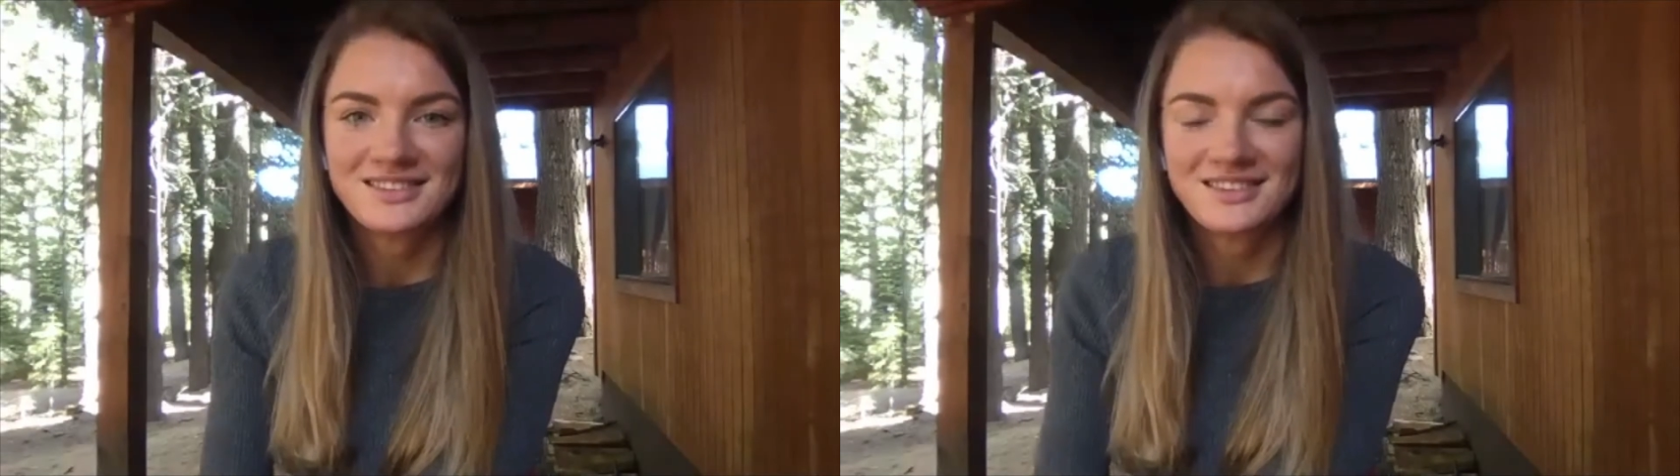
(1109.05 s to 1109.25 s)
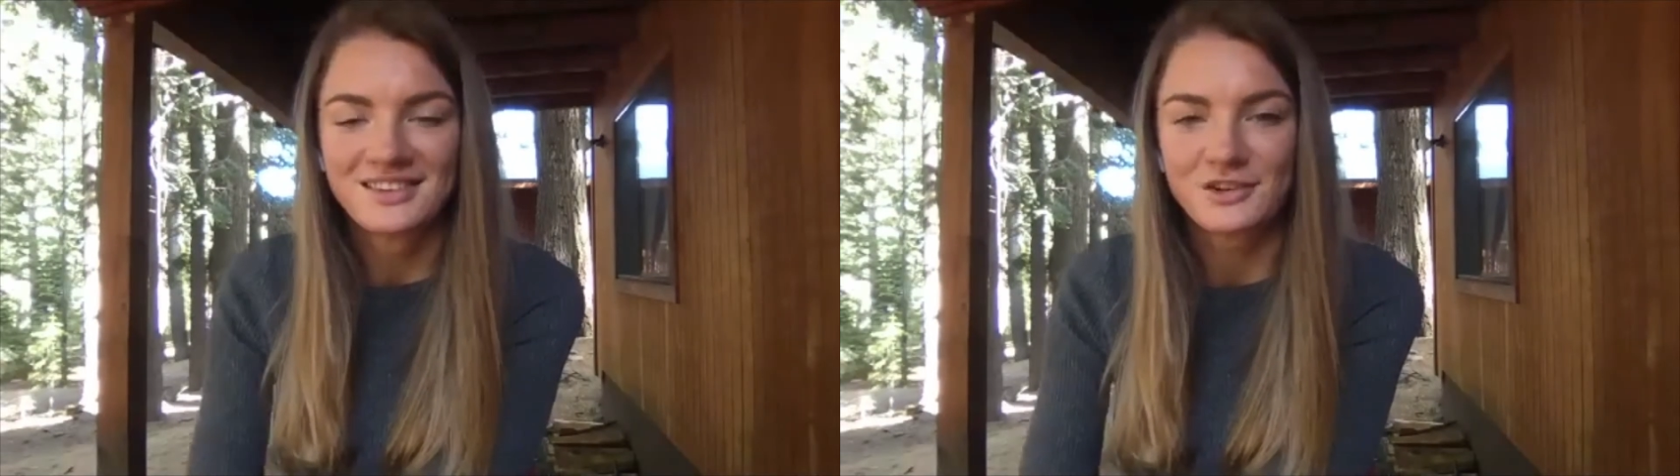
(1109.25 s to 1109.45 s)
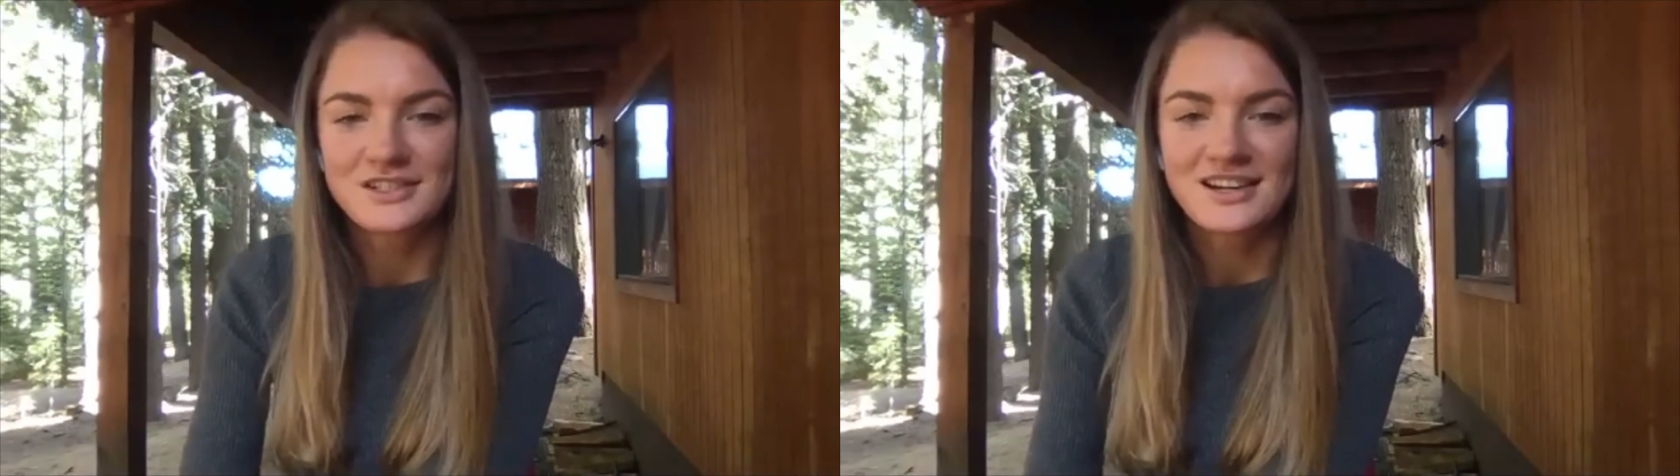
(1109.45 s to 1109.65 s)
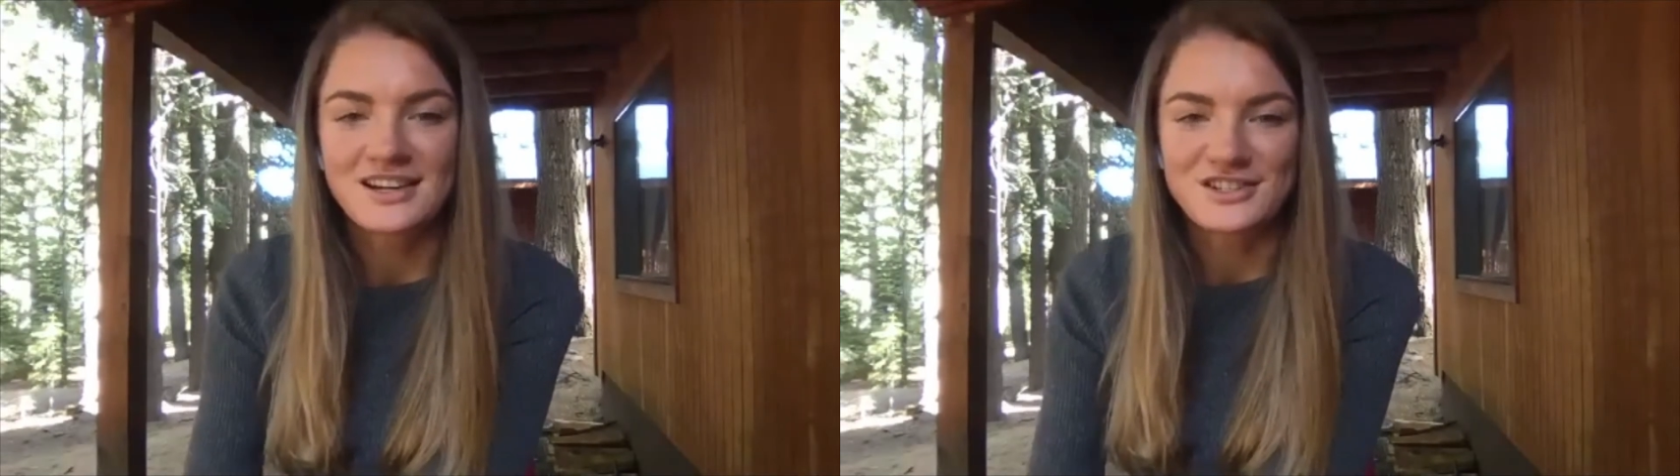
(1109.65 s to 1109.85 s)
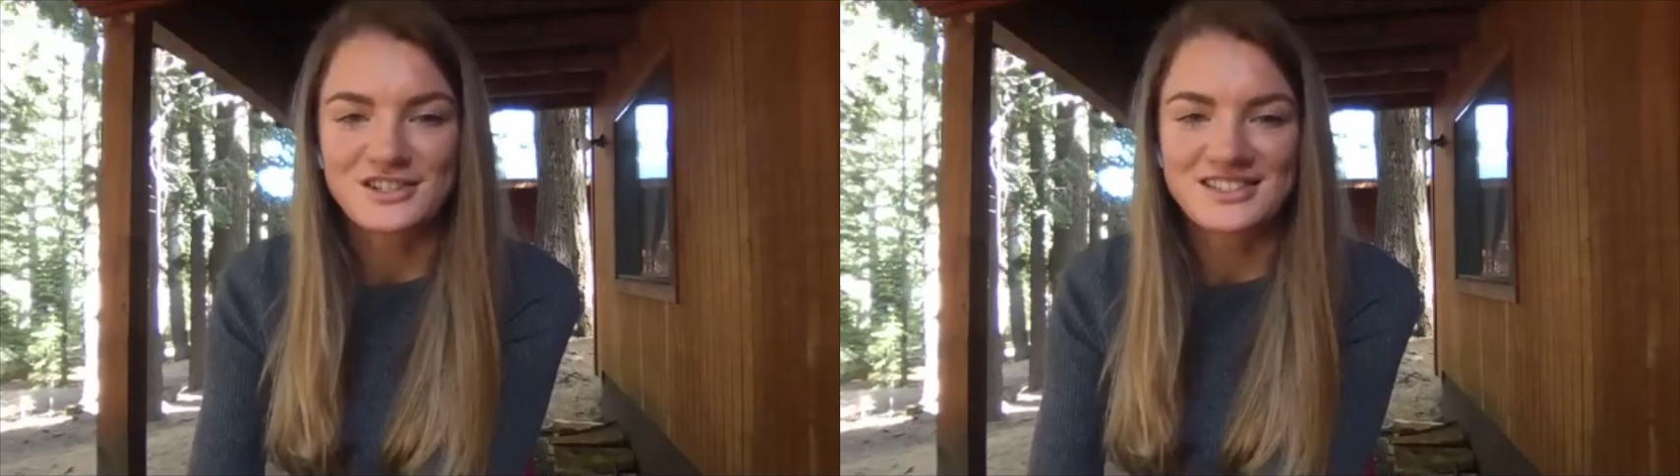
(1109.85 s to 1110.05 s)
or starts.